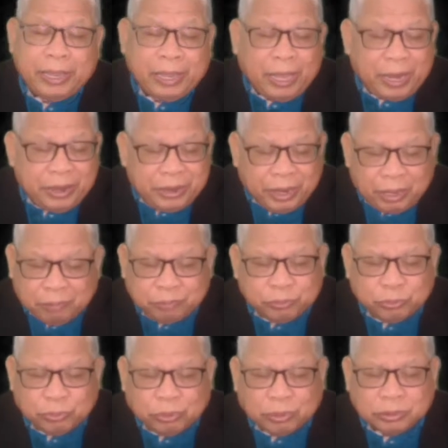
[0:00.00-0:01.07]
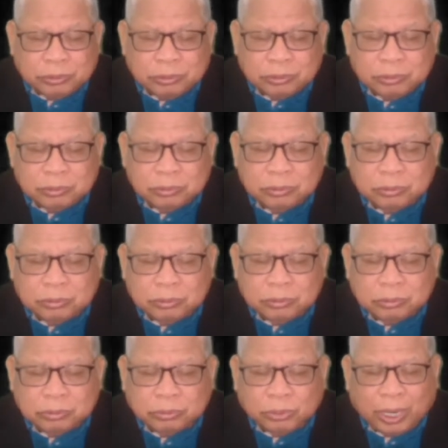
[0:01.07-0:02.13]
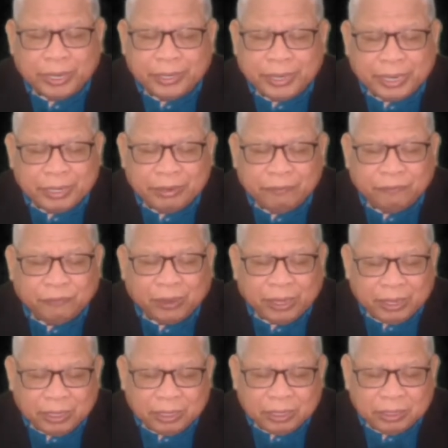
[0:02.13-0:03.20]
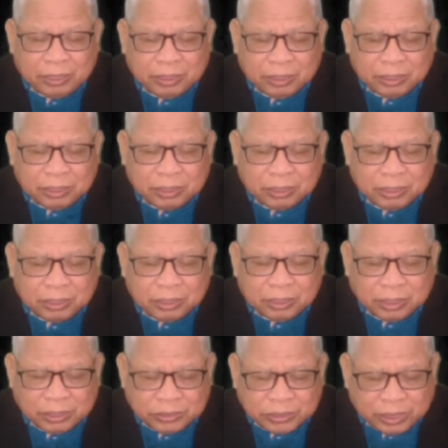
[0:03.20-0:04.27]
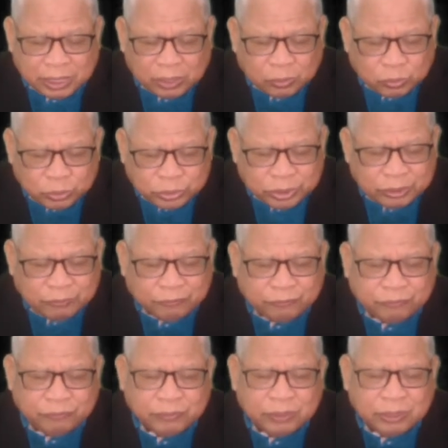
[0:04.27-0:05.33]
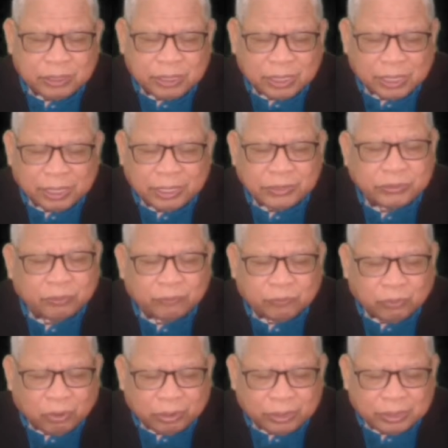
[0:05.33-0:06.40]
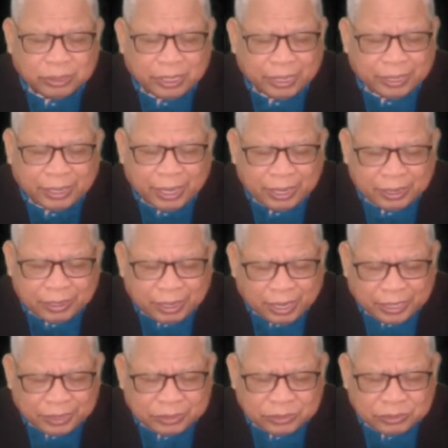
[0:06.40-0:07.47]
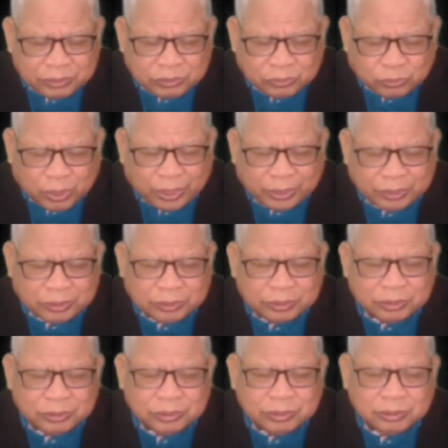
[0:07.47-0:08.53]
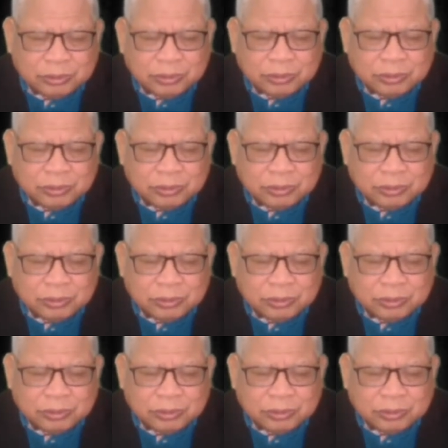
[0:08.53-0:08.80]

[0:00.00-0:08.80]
I can't help you all to identify these elusive elites of God that can guide one